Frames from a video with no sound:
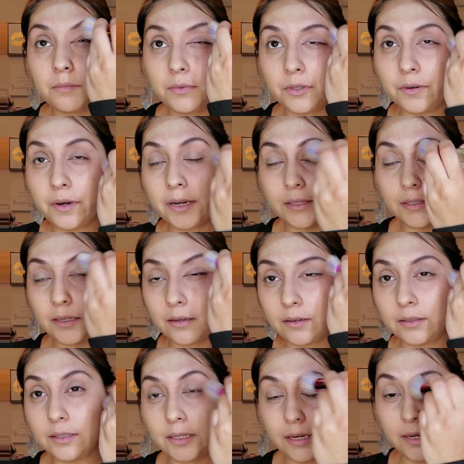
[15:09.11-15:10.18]
direct
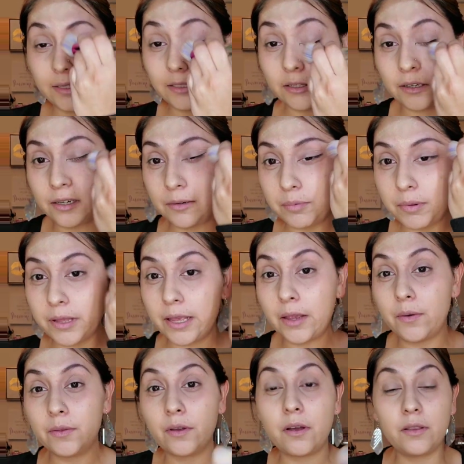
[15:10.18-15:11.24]
sales and I started
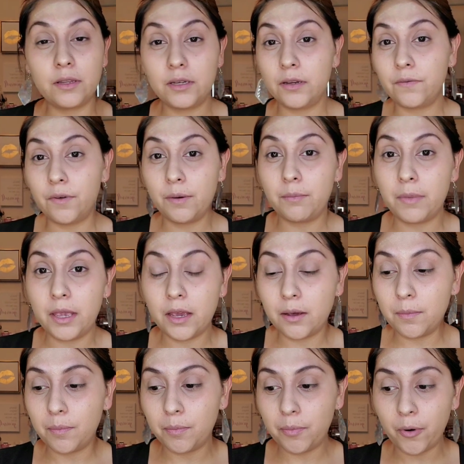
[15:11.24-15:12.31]
playing with all the different
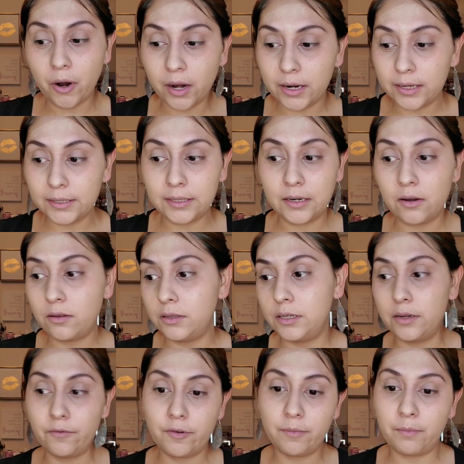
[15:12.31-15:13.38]
makeup products and all the
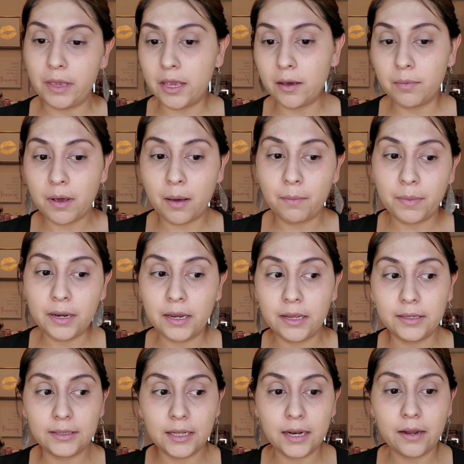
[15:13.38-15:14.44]
different makeup
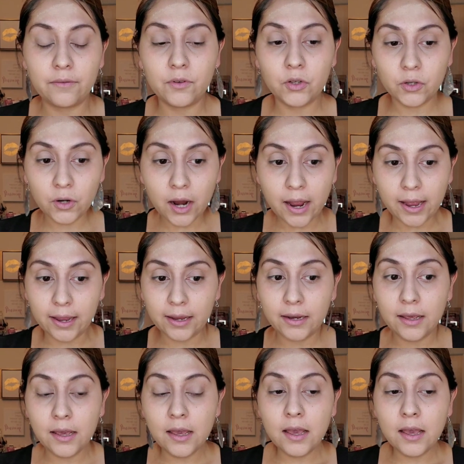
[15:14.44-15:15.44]
companies that I've tried.